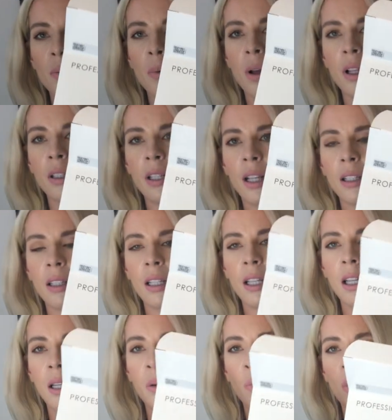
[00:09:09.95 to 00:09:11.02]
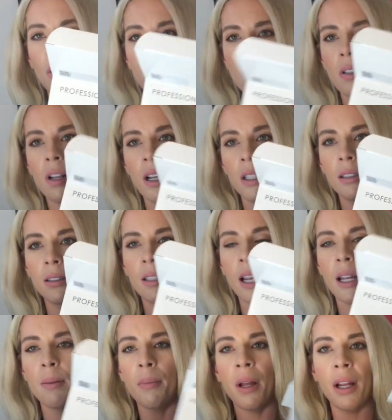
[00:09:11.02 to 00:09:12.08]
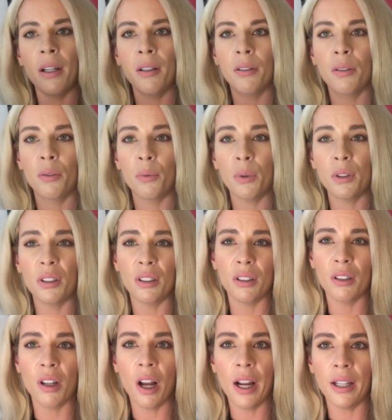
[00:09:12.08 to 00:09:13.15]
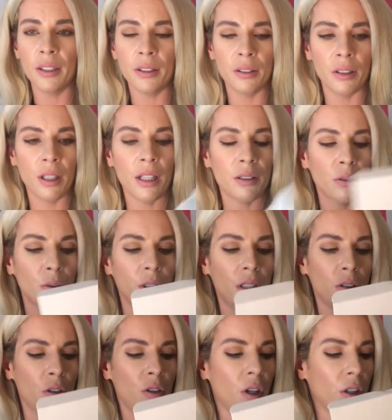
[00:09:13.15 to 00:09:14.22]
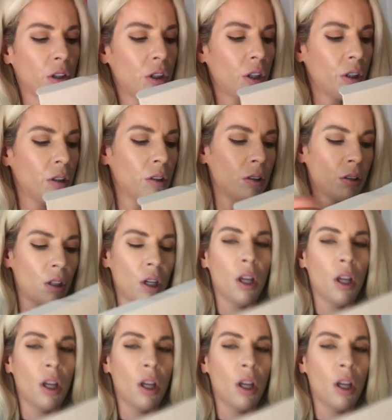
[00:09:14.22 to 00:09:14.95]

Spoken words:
the one that the 1 size came in, which is nice. It has all the instructions.